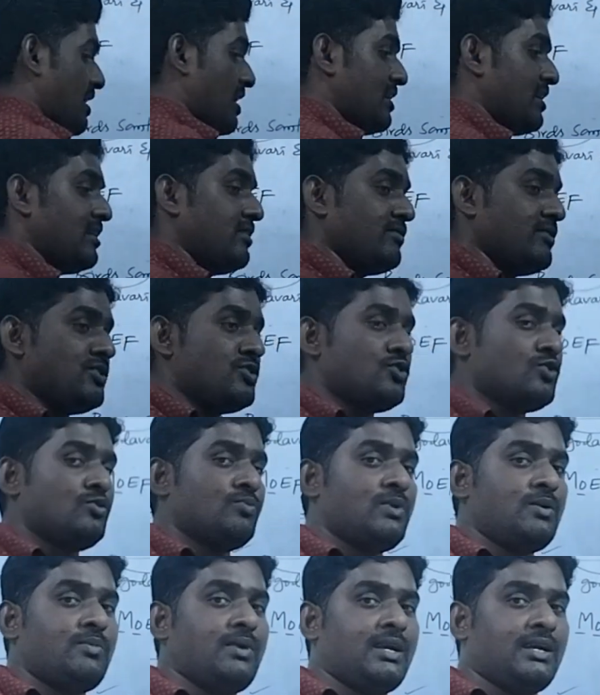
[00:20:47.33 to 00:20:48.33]
the standard which
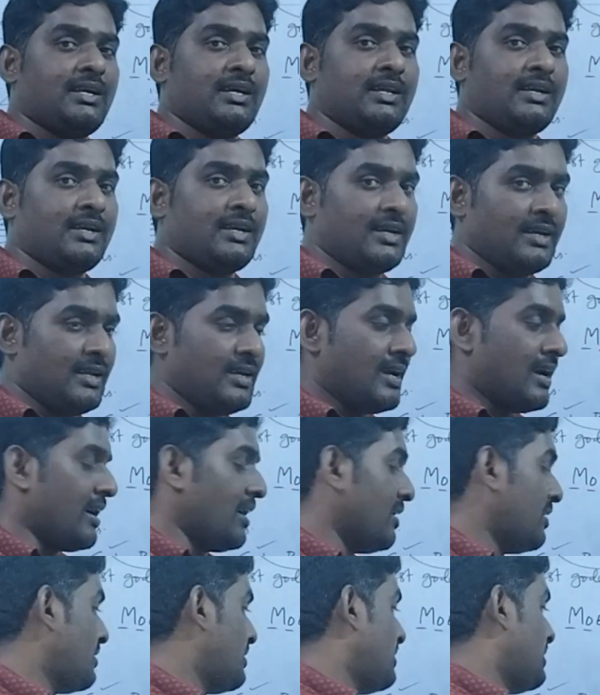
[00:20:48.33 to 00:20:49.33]
should be maintained in
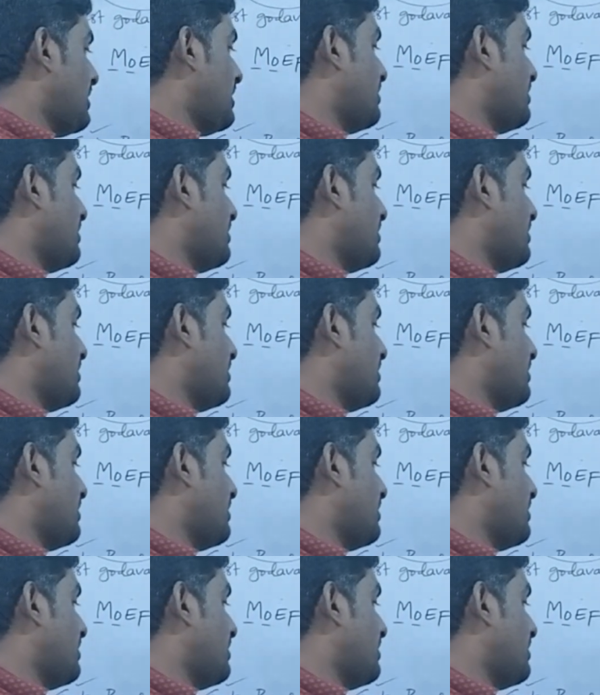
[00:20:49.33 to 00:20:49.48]
India.